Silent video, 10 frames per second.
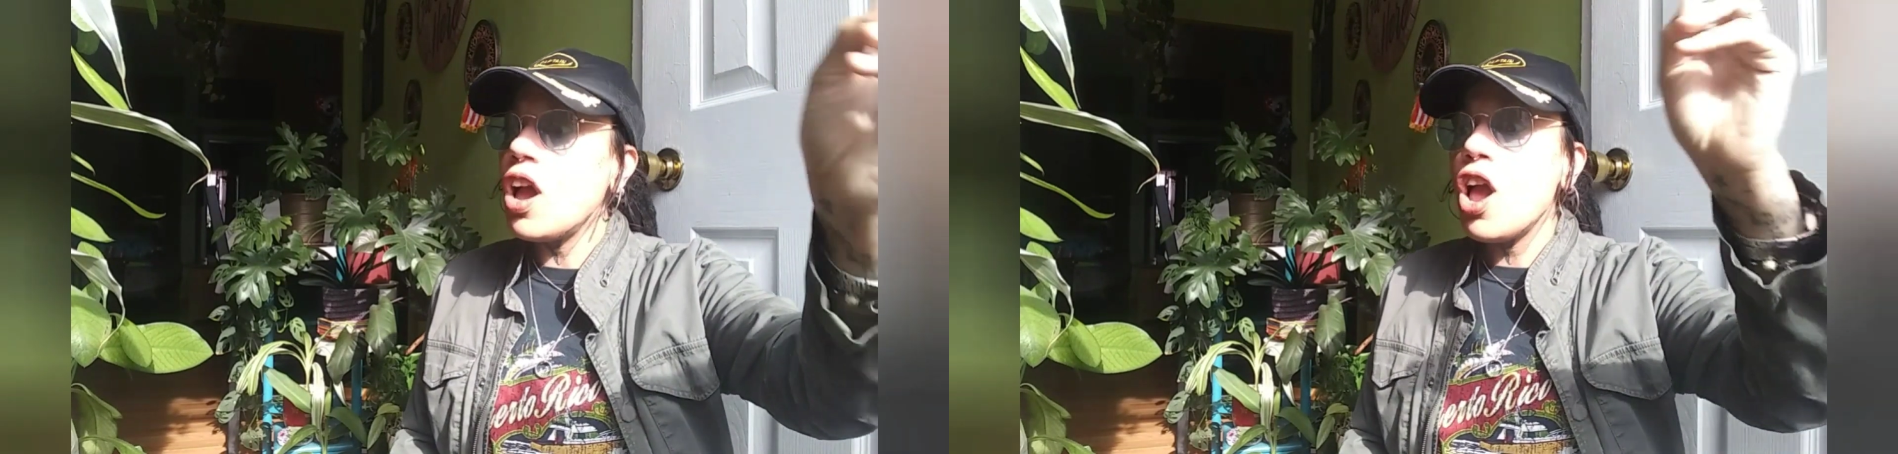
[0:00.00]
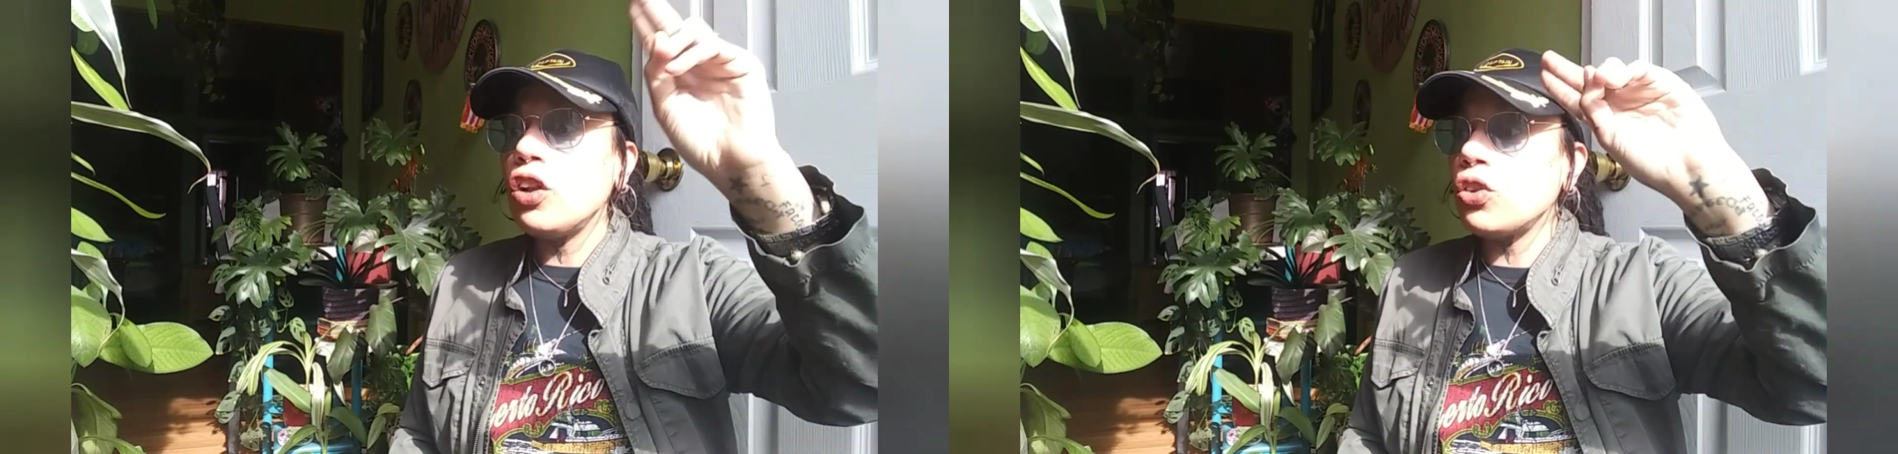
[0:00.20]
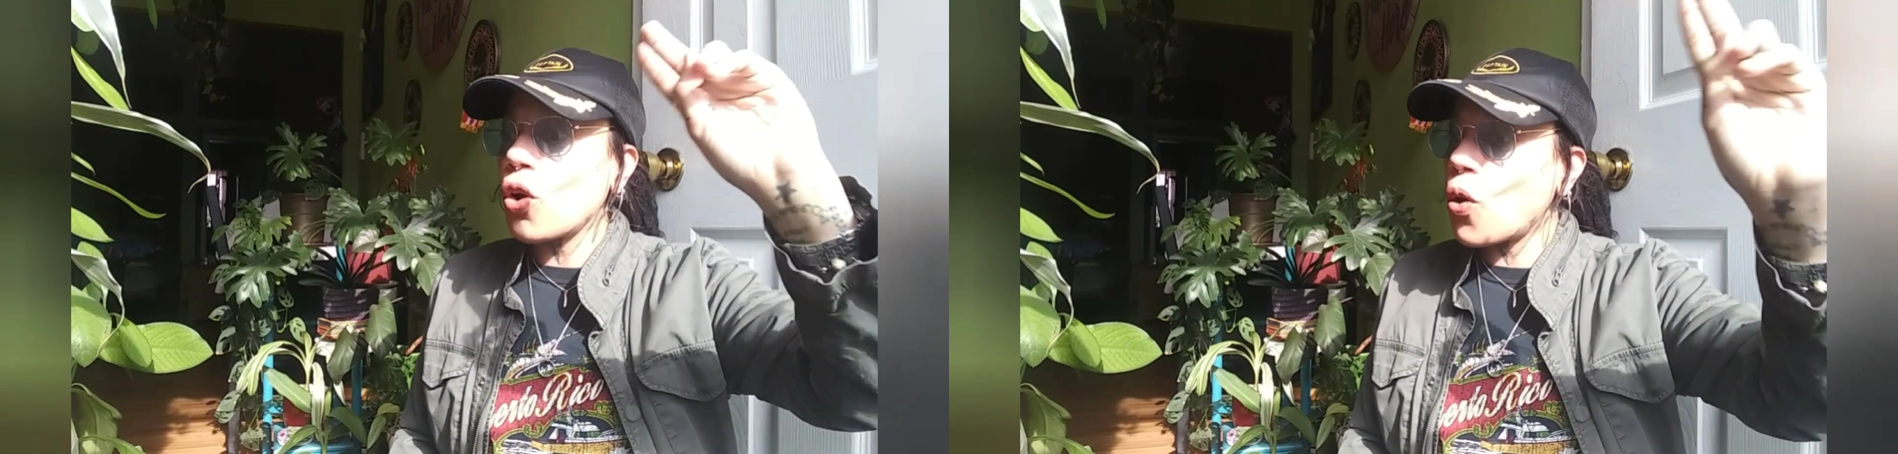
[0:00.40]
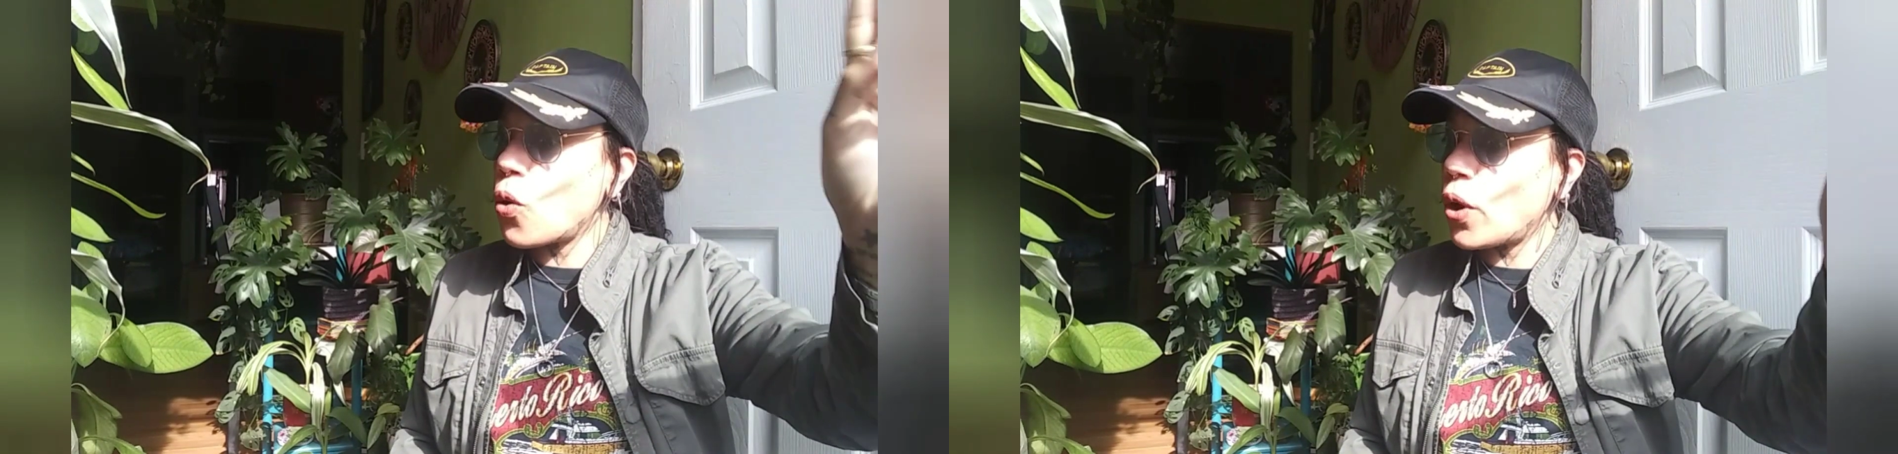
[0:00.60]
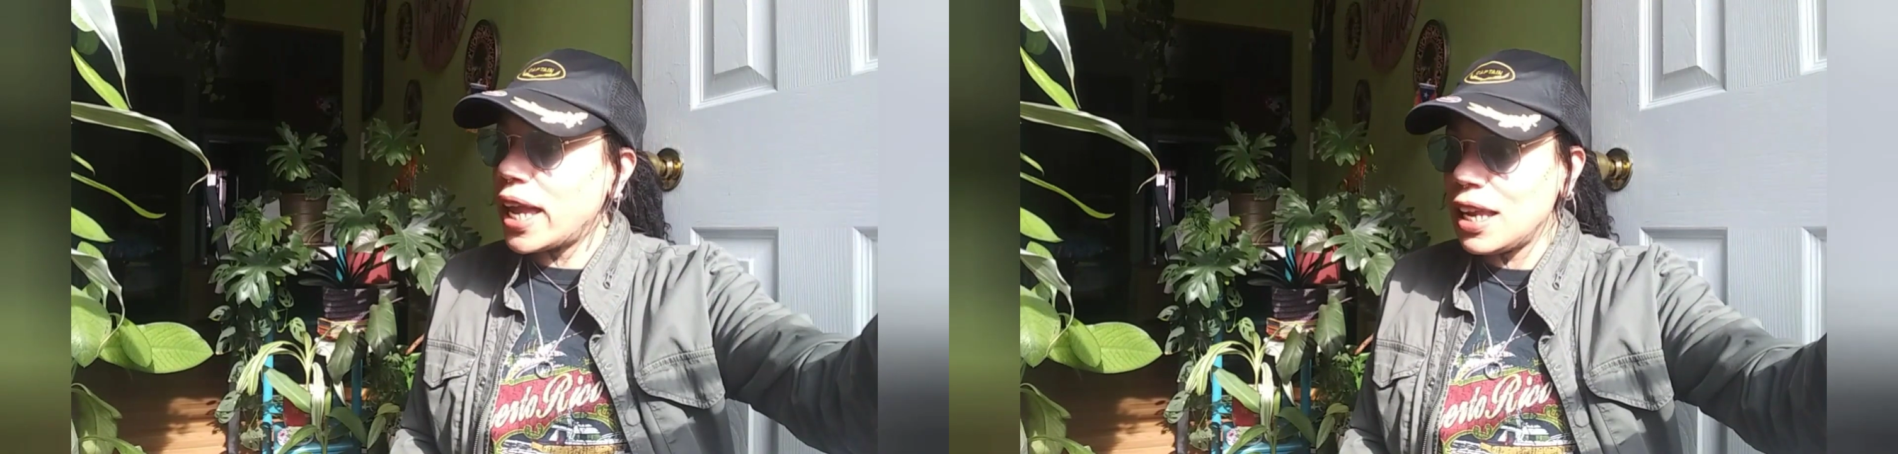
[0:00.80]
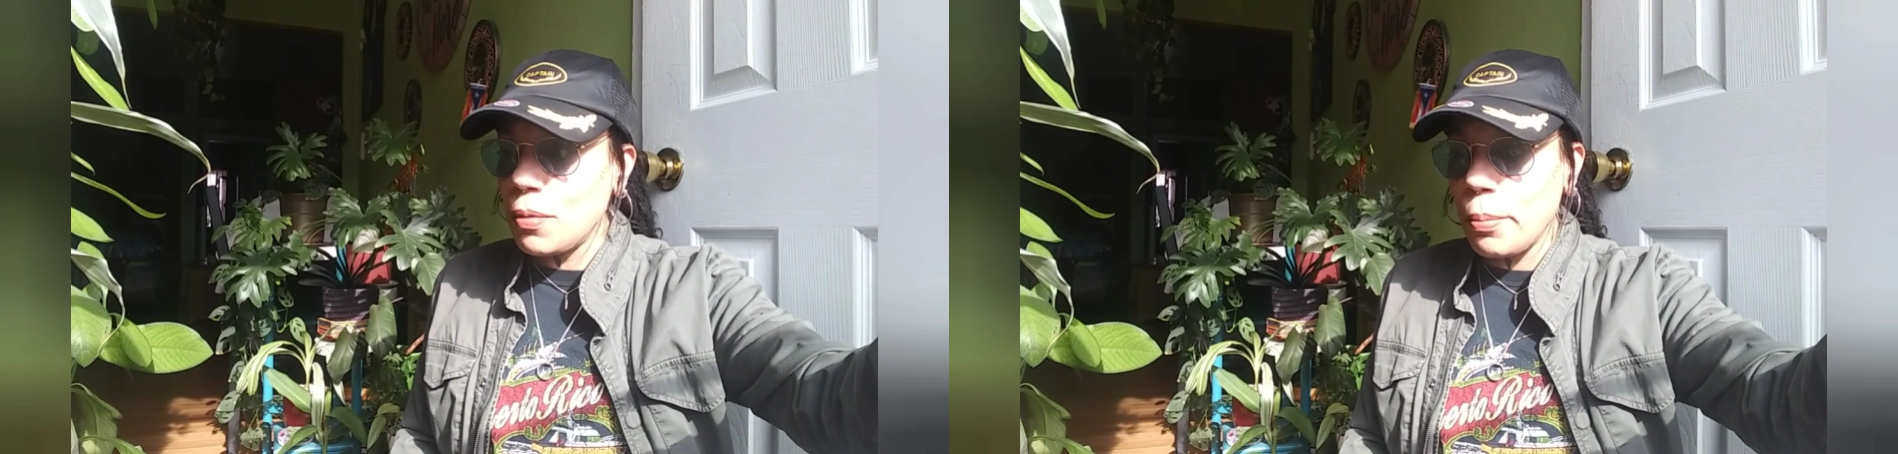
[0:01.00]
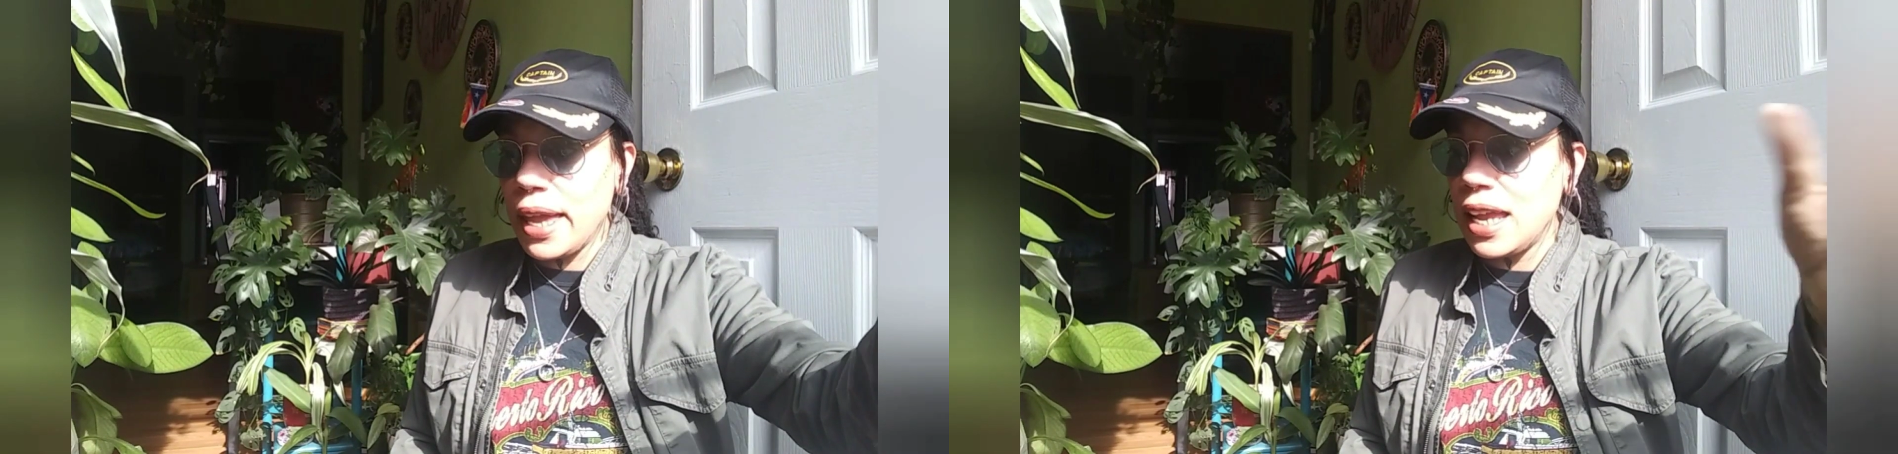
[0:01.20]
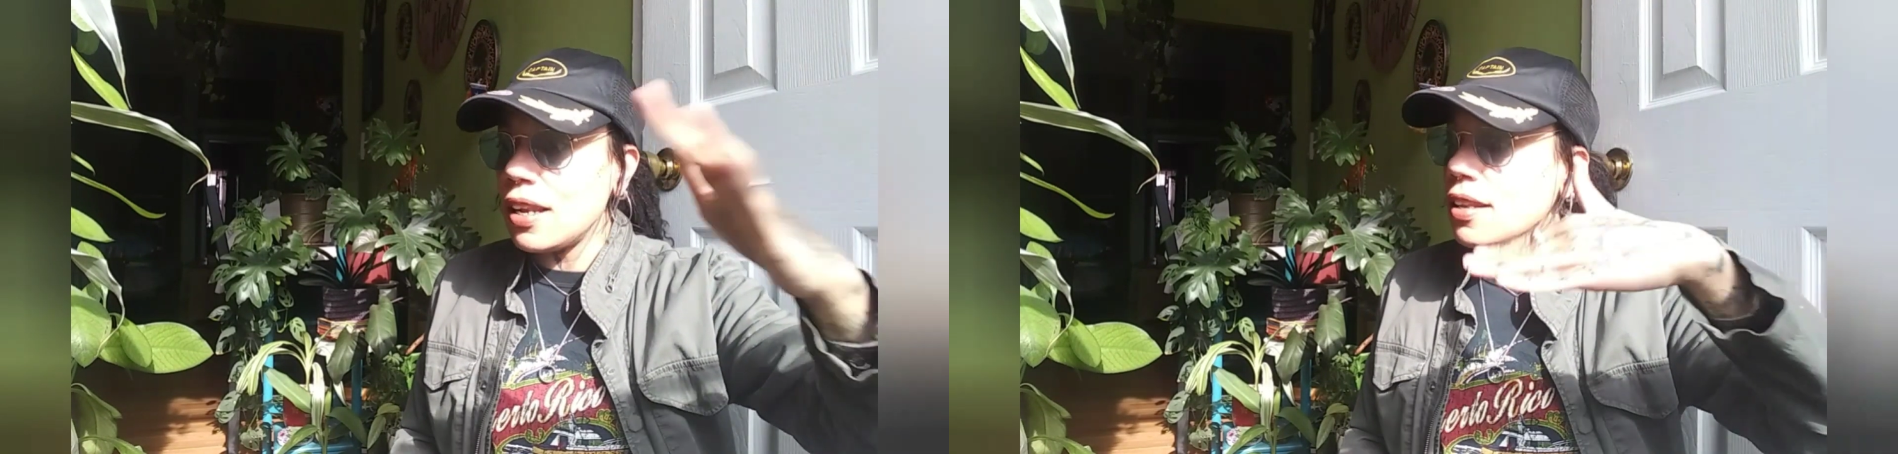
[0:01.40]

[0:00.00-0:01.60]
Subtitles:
no inmate,